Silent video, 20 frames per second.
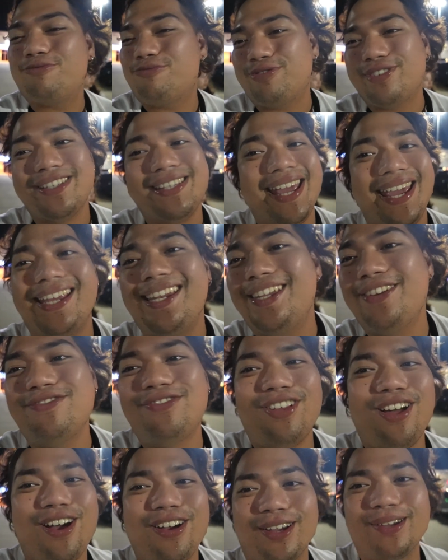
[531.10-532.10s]
we're daily
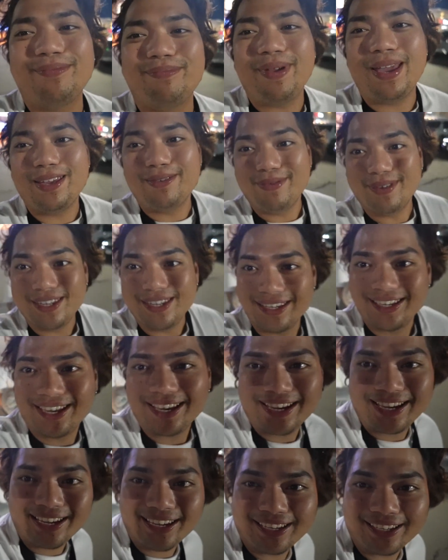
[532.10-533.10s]
vlogging baby
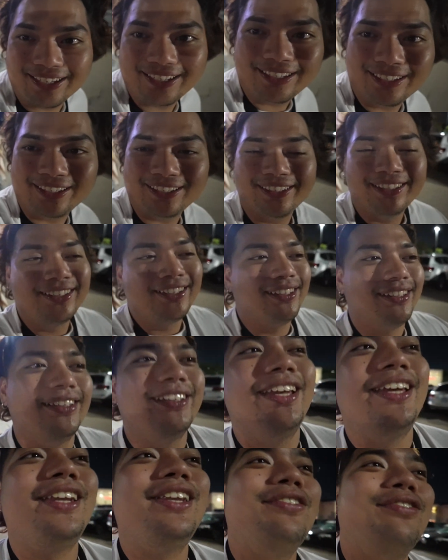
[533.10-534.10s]

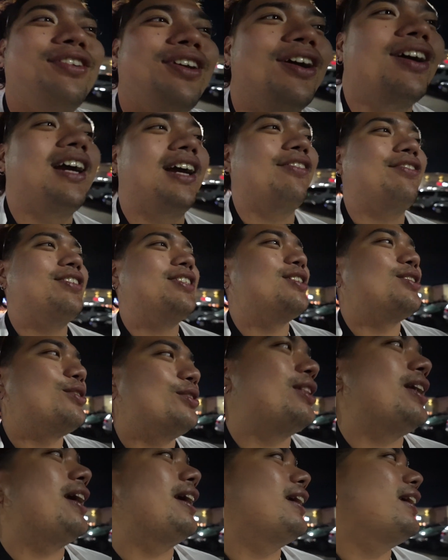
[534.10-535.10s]
daily vlog every single
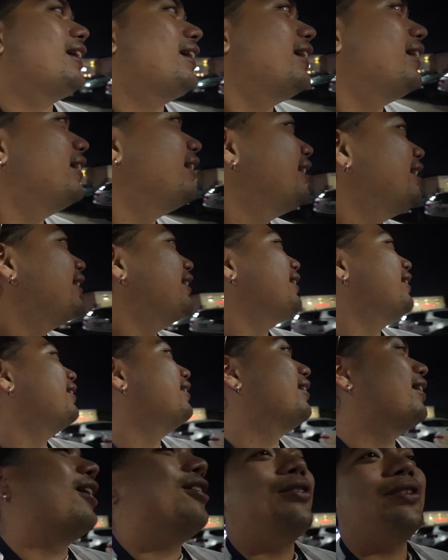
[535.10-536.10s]
day
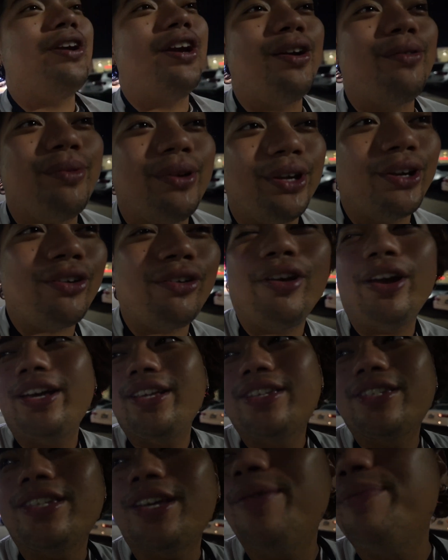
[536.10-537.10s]
I don't care I'm gonna
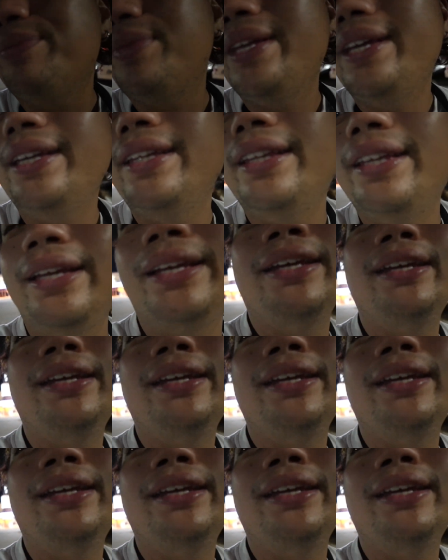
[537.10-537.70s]
create something